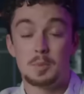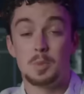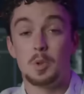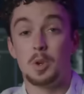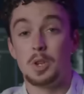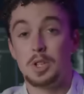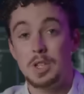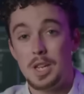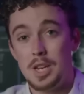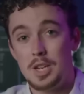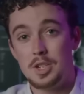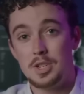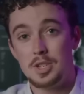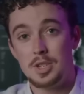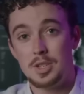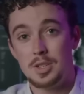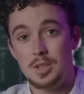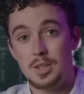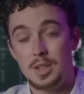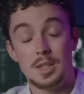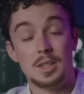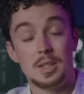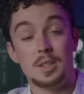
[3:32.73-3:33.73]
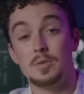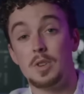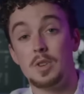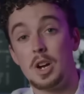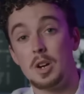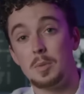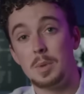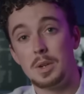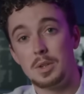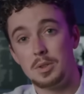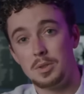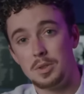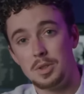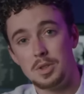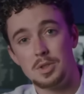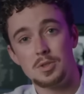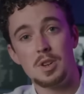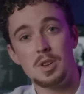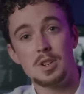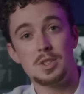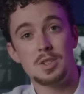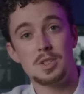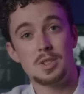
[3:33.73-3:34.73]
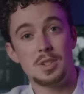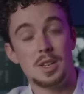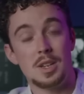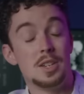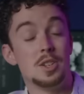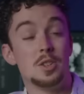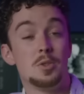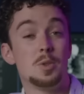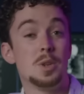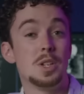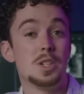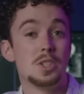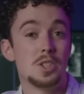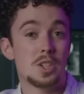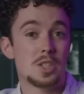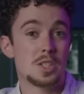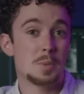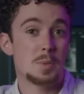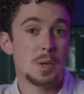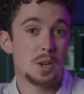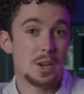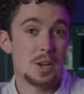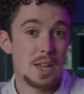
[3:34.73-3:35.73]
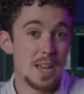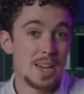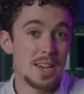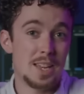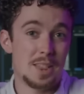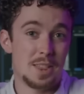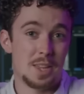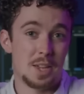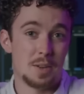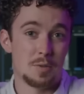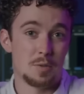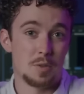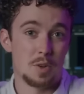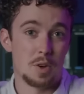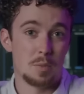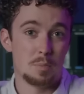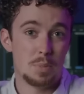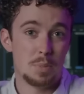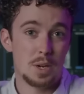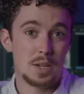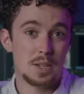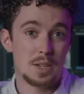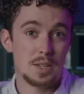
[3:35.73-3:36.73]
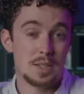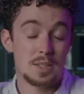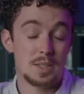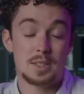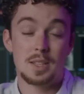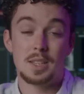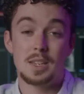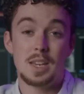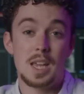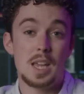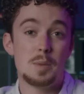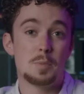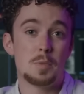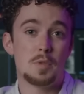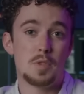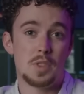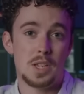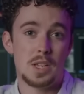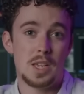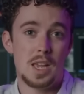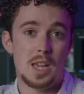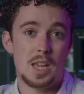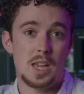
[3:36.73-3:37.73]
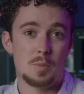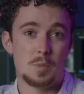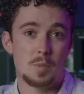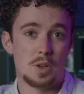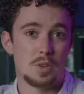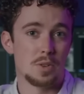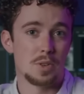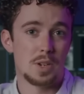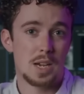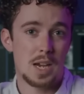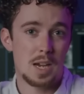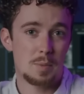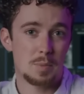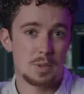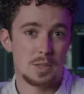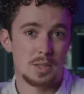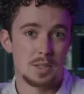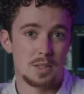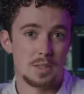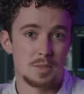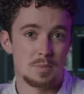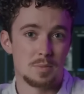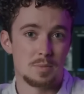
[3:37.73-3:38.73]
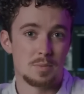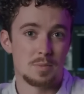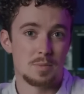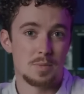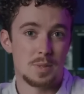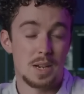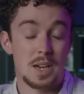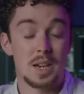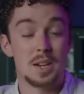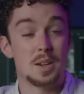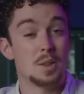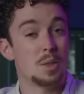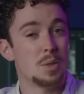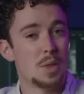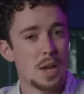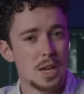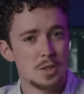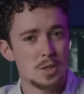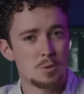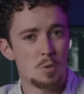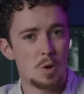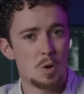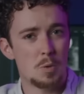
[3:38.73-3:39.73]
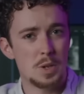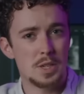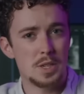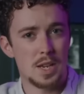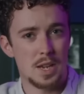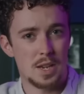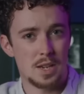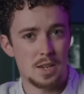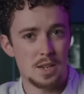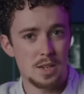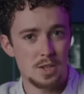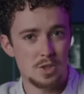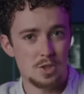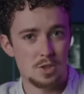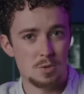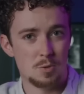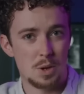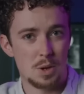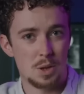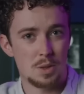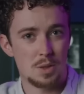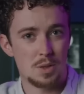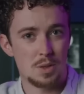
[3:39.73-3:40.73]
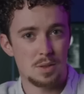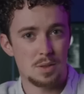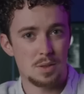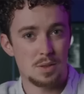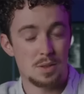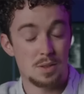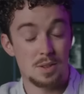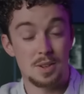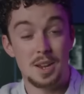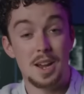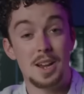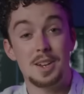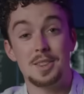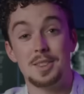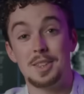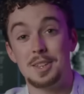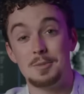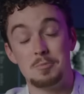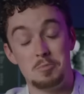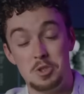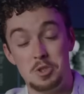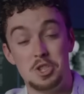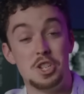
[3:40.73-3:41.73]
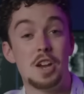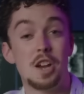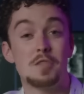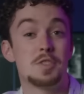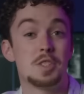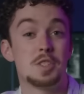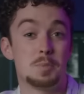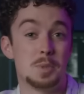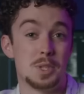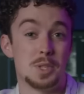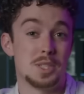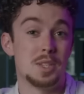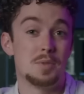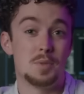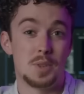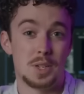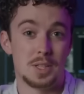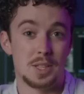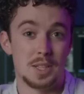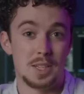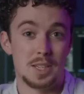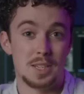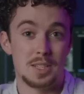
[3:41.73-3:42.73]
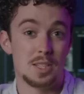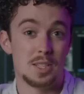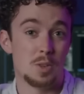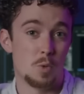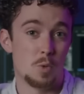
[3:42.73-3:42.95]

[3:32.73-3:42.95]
Exploitation and environmental destruction and doing just about anything for a buck is the name of the game under capitalism. And that's what we take issue with. Not that Jeff specifically